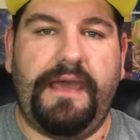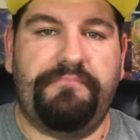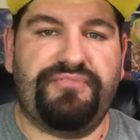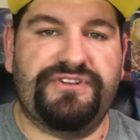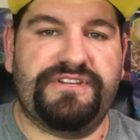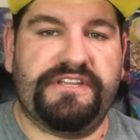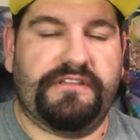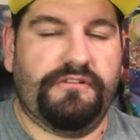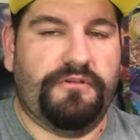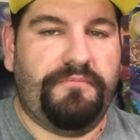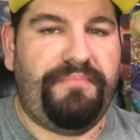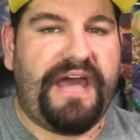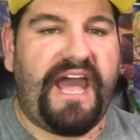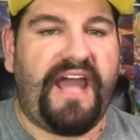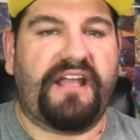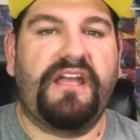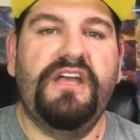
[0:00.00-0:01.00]
that particular
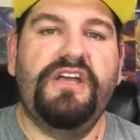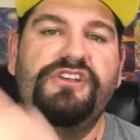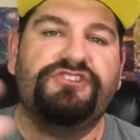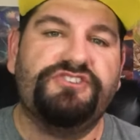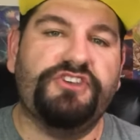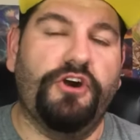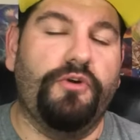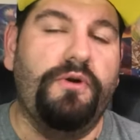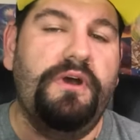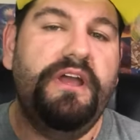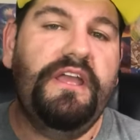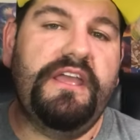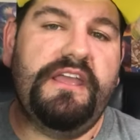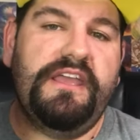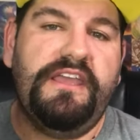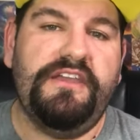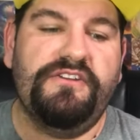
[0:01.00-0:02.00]
pack. So,
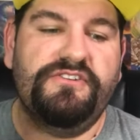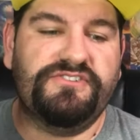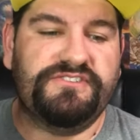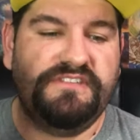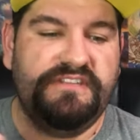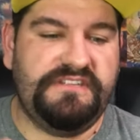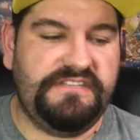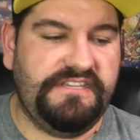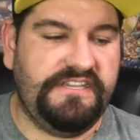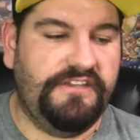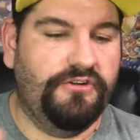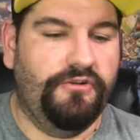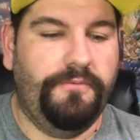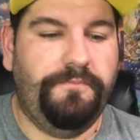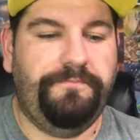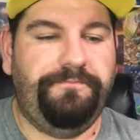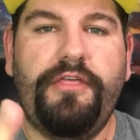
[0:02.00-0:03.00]
here's the
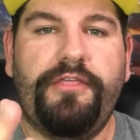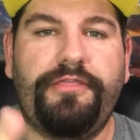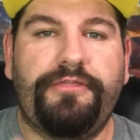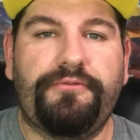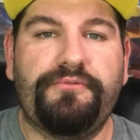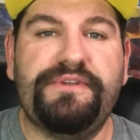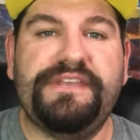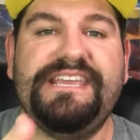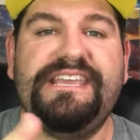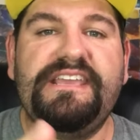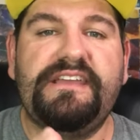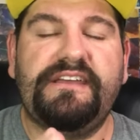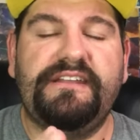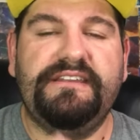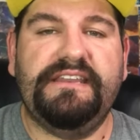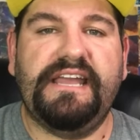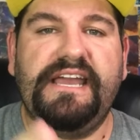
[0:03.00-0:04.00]
deal.
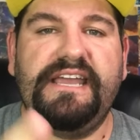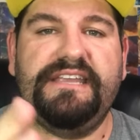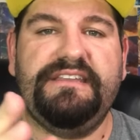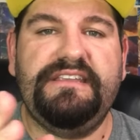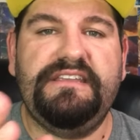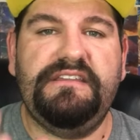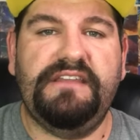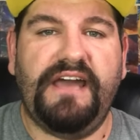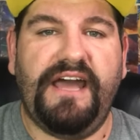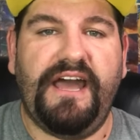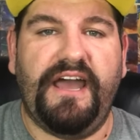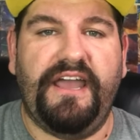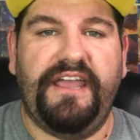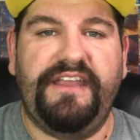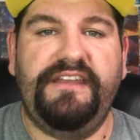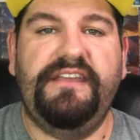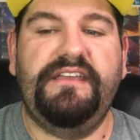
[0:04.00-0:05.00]

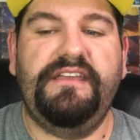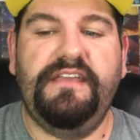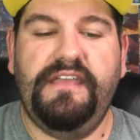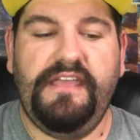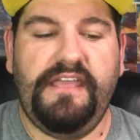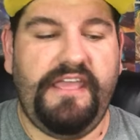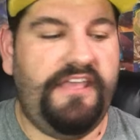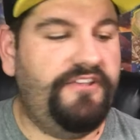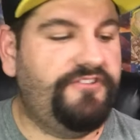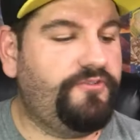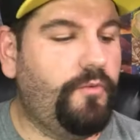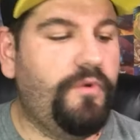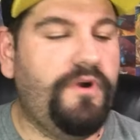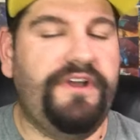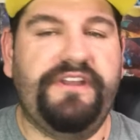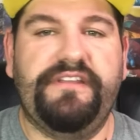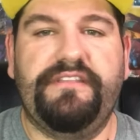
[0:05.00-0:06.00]
$3.99 is
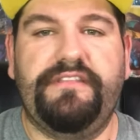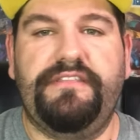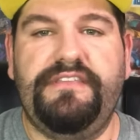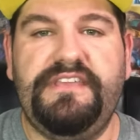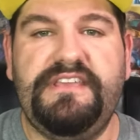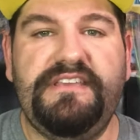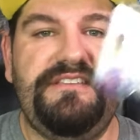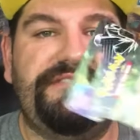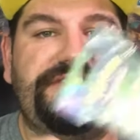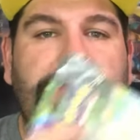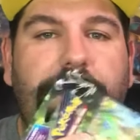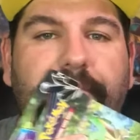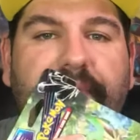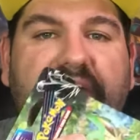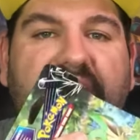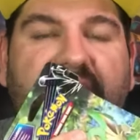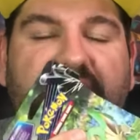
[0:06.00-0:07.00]
what these
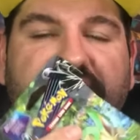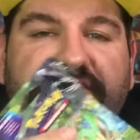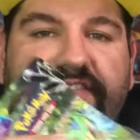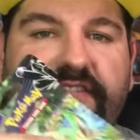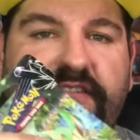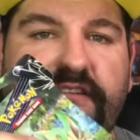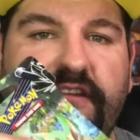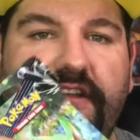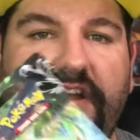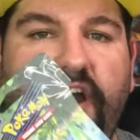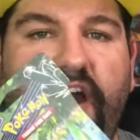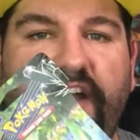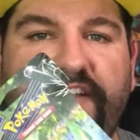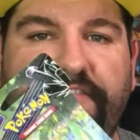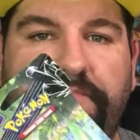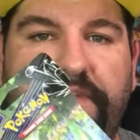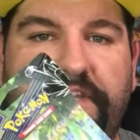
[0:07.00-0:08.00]
packs
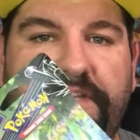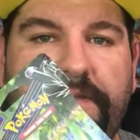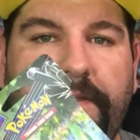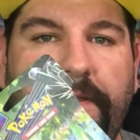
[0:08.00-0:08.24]
cost me,